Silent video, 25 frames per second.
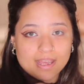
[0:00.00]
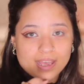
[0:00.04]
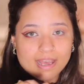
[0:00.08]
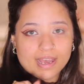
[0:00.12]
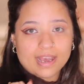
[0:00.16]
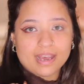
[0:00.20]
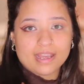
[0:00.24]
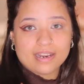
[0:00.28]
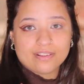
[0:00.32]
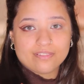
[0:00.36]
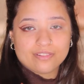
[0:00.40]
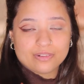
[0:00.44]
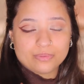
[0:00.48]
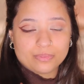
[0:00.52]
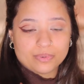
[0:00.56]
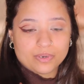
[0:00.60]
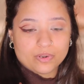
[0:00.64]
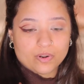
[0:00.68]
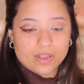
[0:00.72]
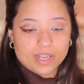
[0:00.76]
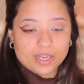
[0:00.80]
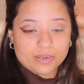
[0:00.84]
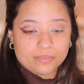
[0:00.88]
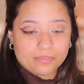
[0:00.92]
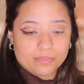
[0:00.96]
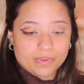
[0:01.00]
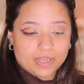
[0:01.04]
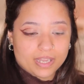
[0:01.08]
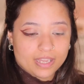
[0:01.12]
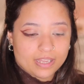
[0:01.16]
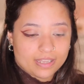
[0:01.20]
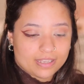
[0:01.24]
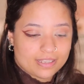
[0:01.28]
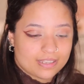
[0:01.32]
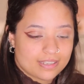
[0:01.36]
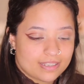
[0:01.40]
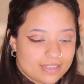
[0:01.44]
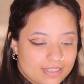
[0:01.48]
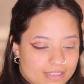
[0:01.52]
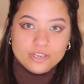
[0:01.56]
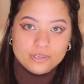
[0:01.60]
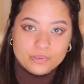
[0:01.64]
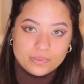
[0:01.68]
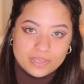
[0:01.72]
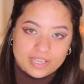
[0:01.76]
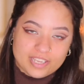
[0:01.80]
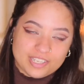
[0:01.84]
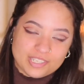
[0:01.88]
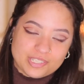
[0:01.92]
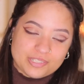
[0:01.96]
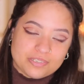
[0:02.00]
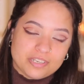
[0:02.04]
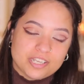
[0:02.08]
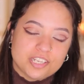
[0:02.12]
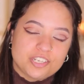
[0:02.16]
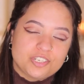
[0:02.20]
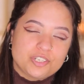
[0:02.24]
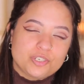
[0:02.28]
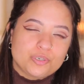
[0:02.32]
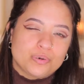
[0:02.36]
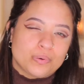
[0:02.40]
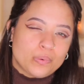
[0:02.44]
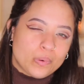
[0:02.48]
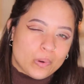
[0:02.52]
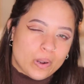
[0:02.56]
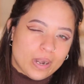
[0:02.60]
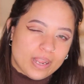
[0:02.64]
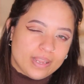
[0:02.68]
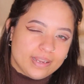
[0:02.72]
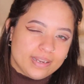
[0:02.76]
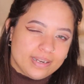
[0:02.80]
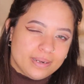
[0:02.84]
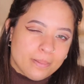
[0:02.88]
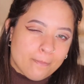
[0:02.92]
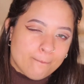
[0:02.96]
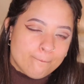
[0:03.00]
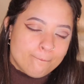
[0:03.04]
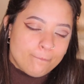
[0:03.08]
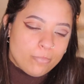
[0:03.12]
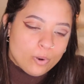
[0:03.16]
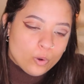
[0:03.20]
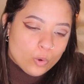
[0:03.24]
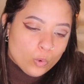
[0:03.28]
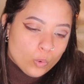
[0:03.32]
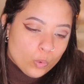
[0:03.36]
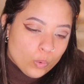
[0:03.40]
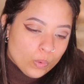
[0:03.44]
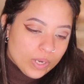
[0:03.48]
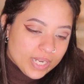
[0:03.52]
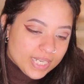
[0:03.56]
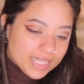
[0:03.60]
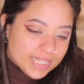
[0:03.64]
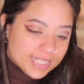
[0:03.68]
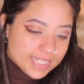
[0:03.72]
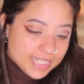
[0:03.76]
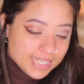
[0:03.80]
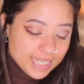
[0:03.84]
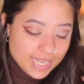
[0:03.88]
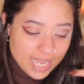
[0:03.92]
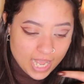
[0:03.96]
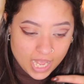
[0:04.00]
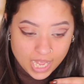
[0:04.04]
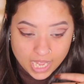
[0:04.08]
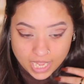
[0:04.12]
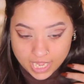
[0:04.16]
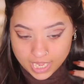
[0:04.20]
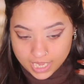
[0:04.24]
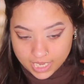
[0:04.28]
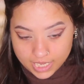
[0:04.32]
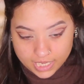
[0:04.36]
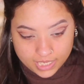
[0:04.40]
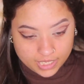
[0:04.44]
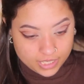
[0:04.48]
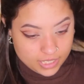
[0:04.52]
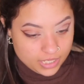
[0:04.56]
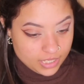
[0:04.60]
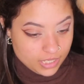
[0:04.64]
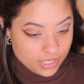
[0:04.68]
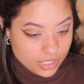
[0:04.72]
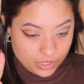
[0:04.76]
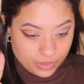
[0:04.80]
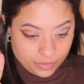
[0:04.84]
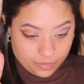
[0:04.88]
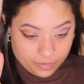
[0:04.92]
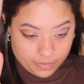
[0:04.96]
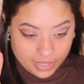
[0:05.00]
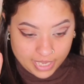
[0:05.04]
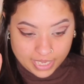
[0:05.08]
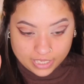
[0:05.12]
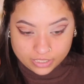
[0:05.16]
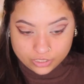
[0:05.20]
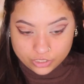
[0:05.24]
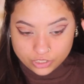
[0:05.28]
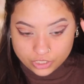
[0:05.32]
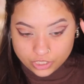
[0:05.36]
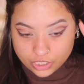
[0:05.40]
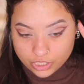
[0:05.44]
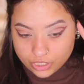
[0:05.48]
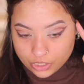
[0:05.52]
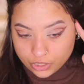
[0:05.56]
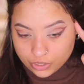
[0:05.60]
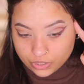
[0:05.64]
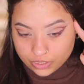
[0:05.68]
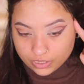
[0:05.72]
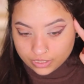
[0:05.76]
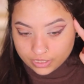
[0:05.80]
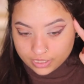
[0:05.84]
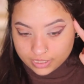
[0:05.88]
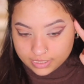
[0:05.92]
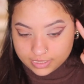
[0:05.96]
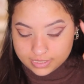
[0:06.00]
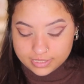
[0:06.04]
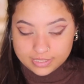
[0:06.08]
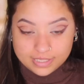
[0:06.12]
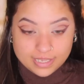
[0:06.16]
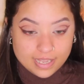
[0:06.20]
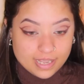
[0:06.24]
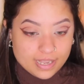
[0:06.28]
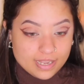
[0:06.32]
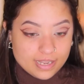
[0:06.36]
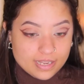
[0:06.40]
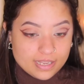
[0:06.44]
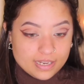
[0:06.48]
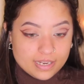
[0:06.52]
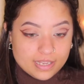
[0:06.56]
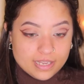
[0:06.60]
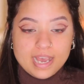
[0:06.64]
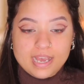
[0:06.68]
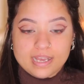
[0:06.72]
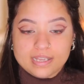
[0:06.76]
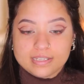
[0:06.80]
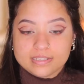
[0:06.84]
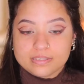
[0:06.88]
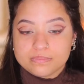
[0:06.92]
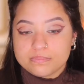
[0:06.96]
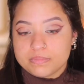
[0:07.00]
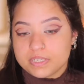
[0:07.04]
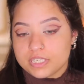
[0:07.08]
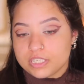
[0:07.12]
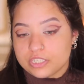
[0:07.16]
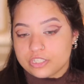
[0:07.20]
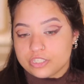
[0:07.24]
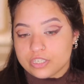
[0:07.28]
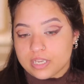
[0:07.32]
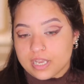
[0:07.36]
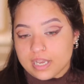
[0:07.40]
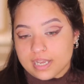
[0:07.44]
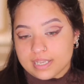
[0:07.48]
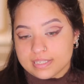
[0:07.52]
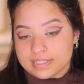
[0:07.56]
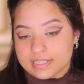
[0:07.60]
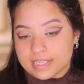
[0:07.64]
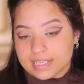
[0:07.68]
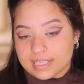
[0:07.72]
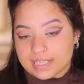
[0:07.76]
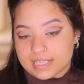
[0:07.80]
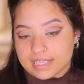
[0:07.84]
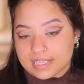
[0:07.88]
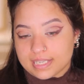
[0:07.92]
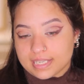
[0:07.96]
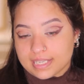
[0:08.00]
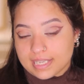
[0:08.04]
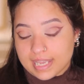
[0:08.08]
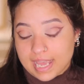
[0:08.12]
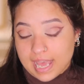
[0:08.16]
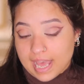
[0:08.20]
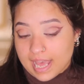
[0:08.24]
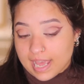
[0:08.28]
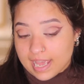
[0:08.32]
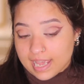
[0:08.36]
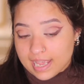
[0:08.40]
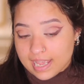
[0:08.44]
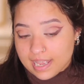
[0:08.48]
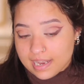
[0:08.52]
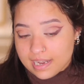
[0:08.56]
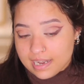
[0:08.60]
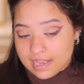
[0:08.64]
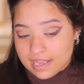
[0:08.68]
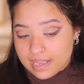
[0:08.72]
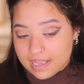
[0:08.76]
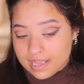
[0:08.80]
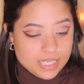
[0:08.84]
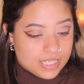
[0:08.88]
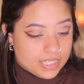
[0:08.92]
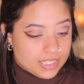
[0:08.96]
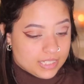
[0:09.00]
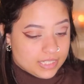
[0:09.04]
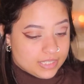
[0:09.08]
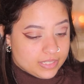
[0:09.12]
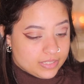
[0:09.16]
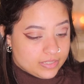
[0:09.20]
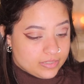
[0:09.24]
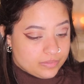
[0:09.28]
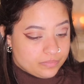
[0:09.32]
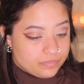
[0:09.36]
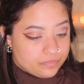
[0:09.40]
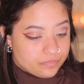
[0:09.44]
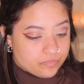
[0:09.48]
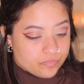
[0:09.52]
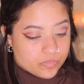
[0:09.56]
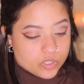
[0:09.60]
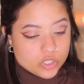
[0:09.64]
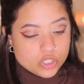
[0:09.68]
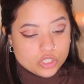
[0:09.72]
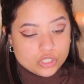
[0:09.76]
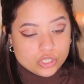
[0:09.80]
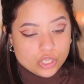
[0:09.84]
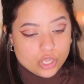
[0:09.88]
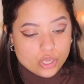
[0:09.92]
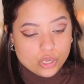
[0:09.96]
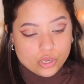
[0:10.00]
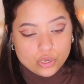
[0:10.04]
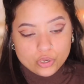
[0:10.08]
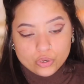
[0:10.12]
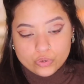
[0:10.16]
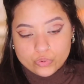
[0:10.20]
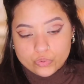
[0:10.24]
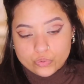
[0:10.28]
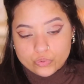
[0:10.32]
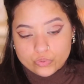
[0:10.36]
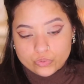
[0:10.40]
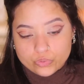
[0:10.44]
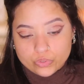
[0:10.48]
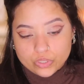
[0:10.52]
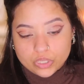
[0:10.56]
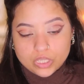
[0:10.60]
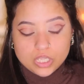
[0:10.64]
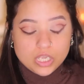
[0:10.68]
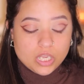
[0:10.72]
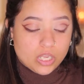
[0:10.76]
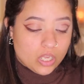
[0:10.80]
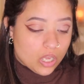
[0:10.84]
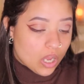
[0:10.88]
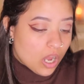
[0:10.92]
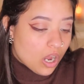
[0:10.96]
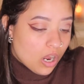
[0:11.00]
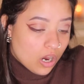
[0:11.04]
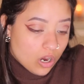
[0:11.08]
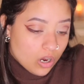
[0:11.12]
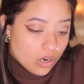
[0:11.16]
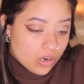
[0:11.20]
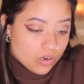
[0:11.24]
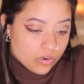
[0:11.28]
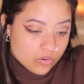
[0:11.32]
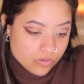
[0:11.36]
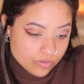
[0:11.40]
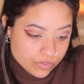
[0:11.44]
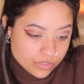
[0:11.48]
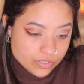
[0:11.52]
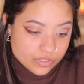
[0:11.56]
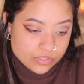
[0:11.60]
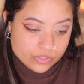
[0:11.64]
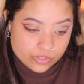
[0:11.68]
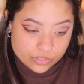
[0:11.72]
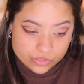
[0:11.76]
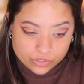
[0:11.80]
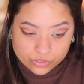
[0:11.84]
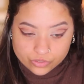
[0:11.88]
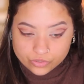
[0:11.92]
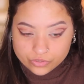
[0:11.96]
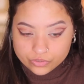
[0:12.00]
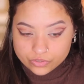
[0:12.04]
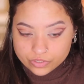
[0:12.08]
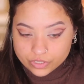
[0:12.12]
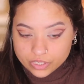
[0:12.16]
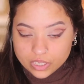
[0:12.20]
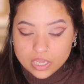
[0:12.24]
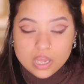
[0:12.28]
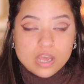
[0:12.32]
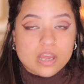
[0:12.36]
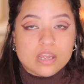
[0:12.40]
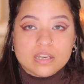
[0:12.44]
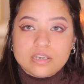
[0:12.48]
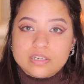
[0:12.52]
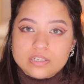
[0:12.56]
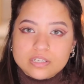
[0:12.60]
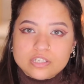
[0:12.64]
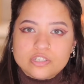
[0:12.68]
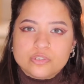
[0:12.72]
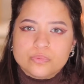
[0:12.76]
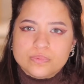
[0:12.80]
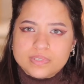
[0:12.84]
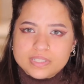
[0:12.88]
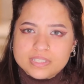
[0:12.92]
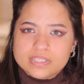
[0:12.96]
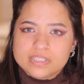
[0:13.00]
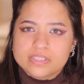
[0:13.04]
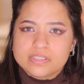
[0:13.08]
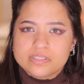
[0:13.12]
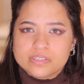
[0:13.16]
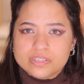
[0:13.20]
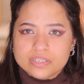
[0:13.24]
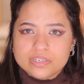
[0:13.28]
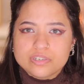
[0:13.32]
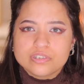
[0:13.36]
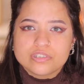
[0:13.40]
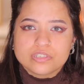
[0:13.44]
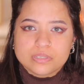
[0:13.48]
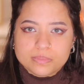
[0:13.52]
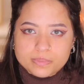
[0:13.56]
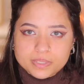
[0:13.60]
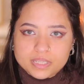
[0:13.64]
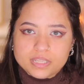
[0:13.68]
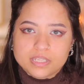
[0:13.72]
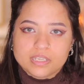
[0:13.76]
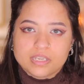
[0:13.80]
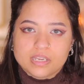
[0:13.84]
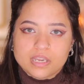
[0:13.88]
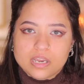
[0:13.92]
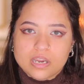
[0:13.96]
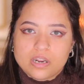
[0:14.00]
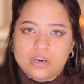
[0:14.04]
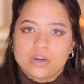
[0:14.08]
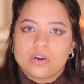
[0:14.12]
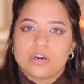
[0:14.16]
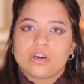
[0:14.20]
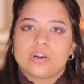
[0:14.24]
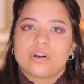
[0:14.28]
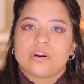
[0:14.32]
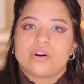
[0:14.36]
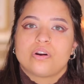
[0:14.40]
and I will be right back. Okay, so I tried pretty hard to match it on this side as much as I can. So they are sisters. They aren't twin sisters, but they are